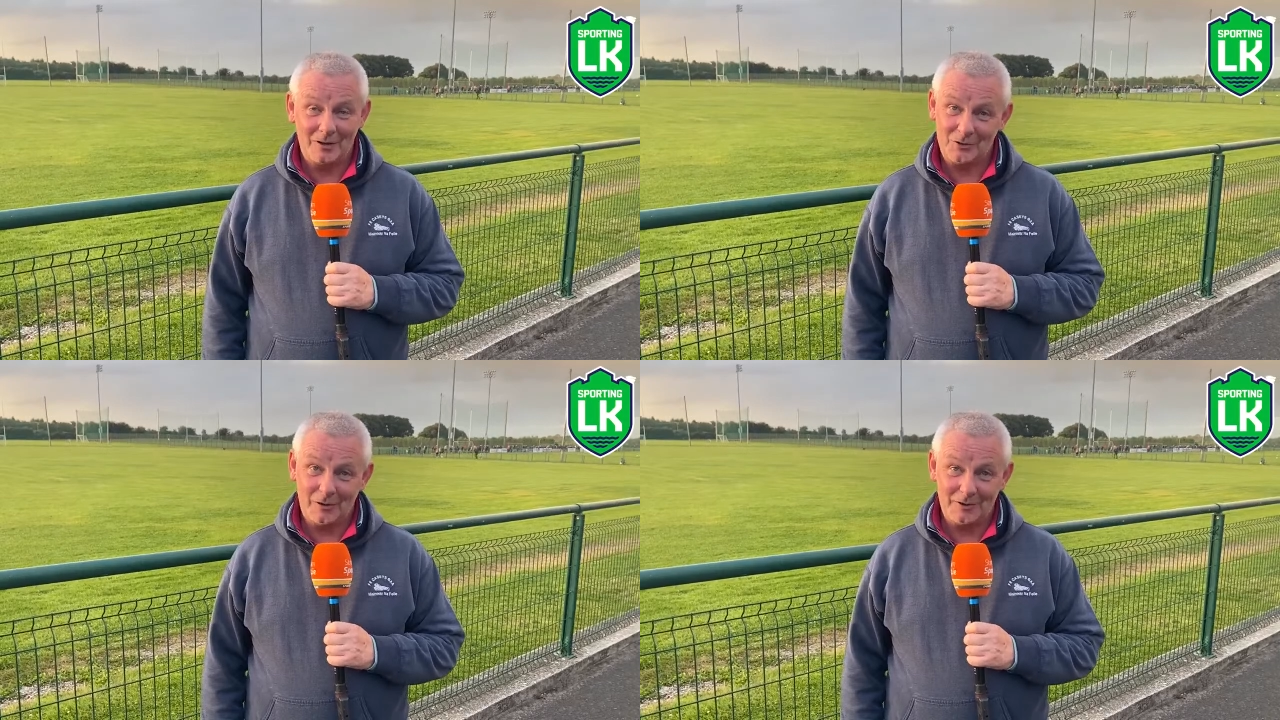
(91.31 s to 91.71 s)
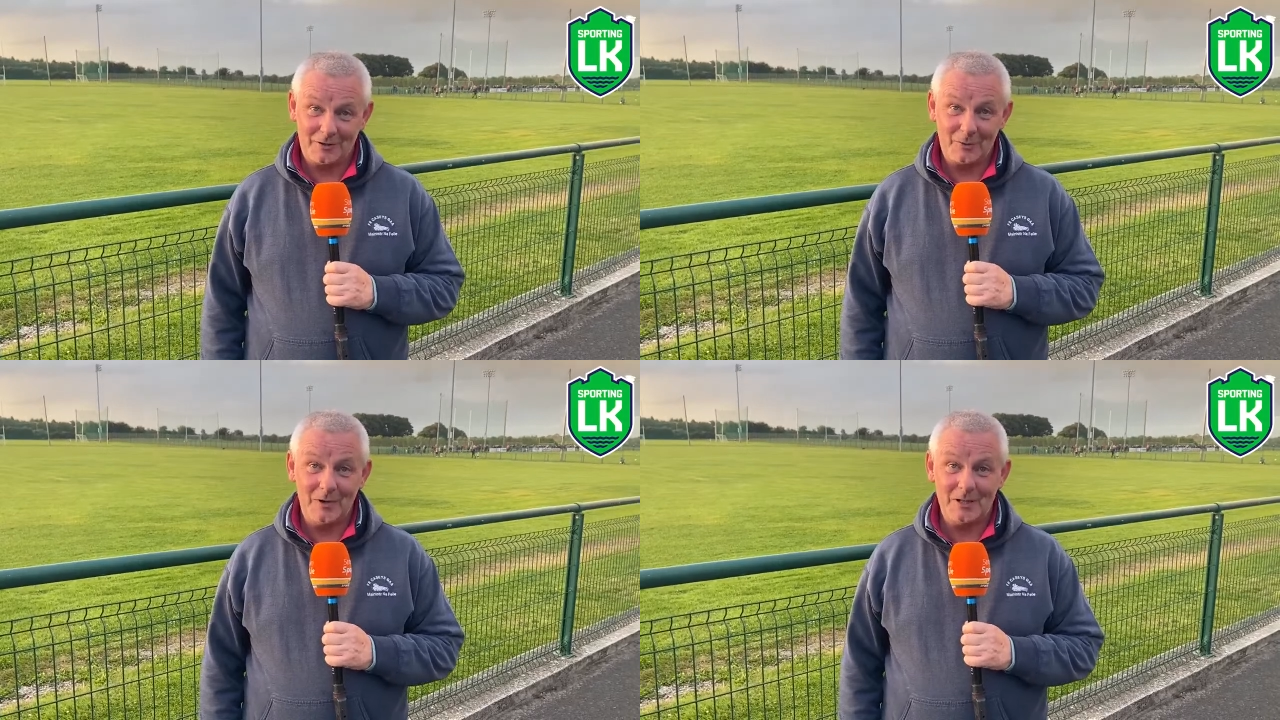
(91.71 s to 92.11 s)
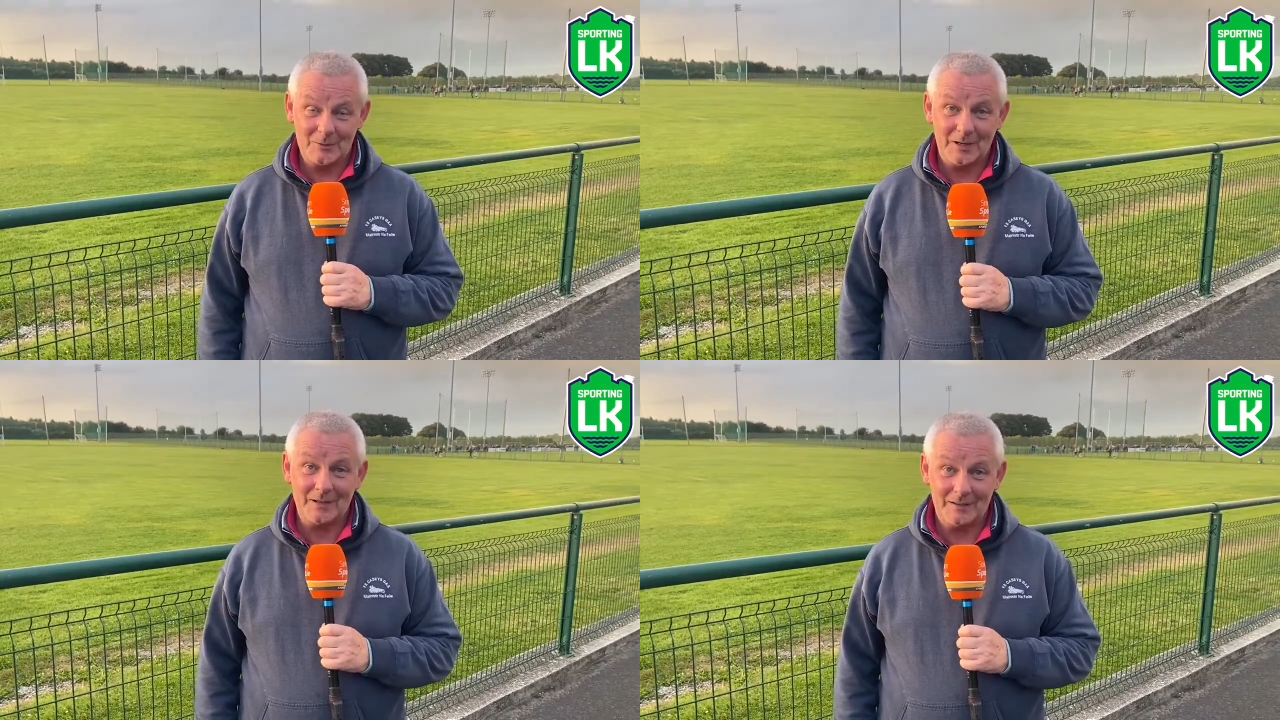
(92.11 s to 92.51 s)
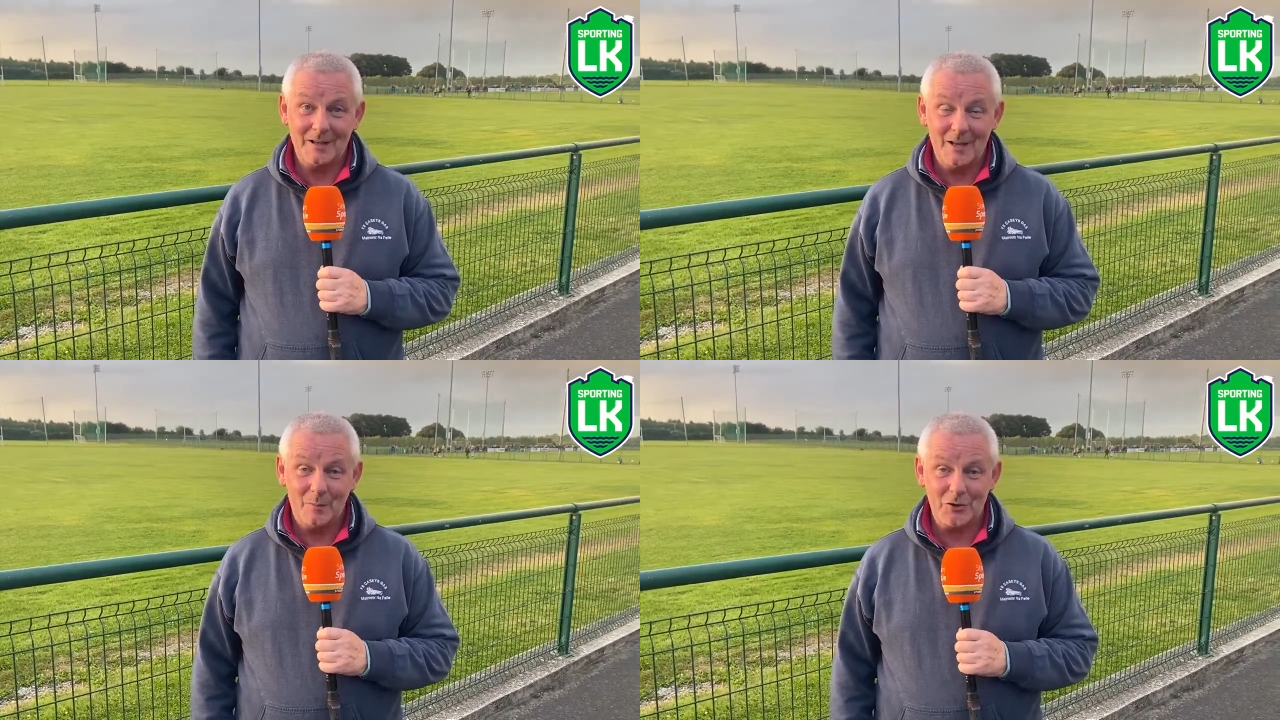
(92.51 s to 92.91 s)
shoulder to the wheel as well and
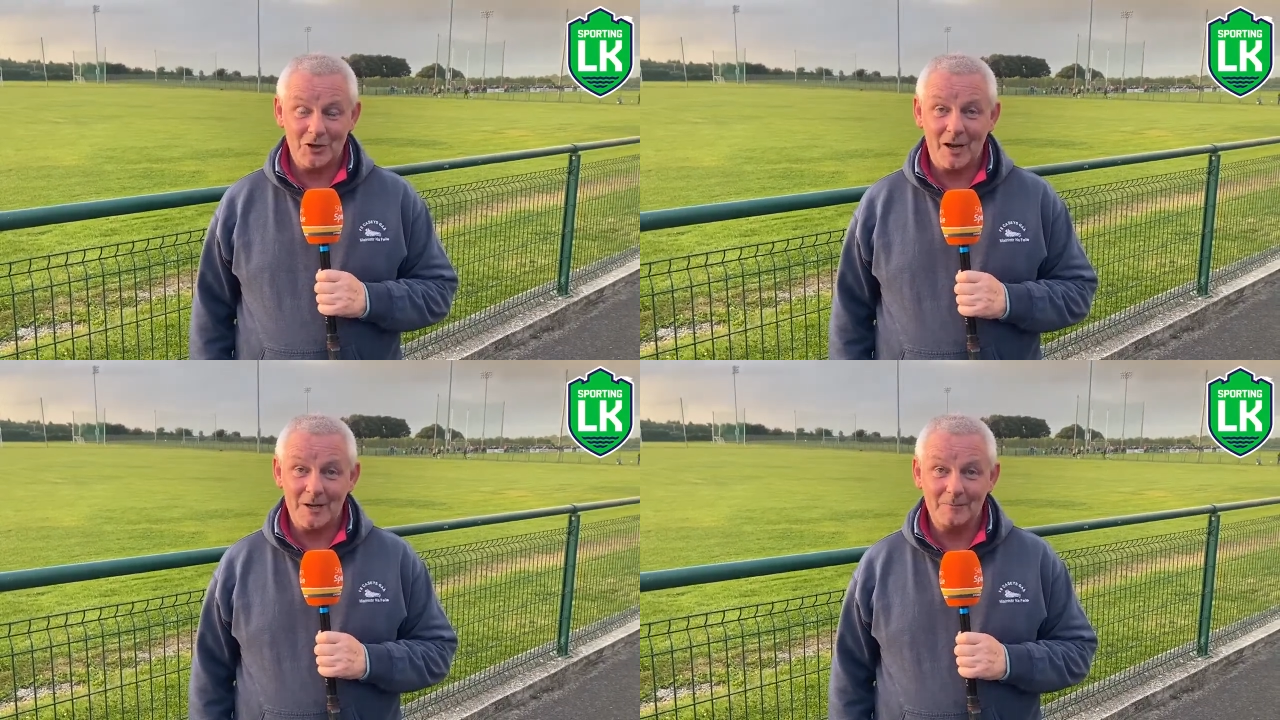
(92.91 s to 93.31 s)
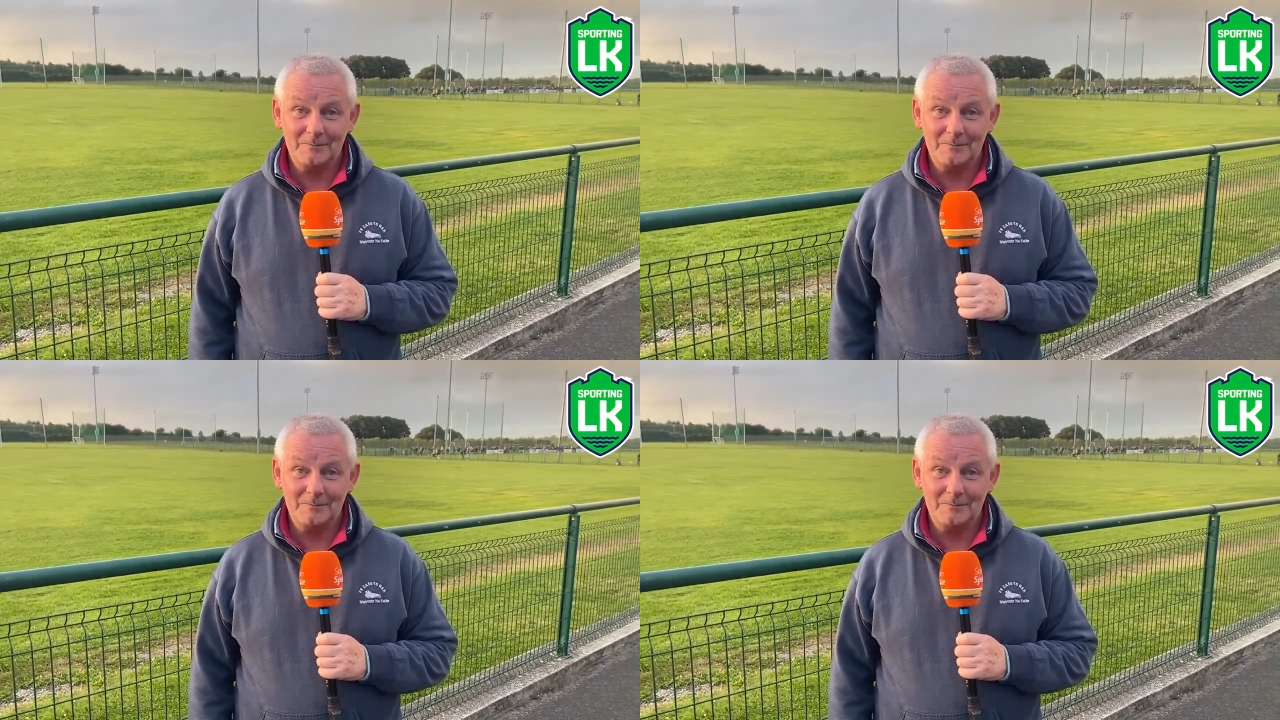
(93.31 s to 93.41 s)
pushing on.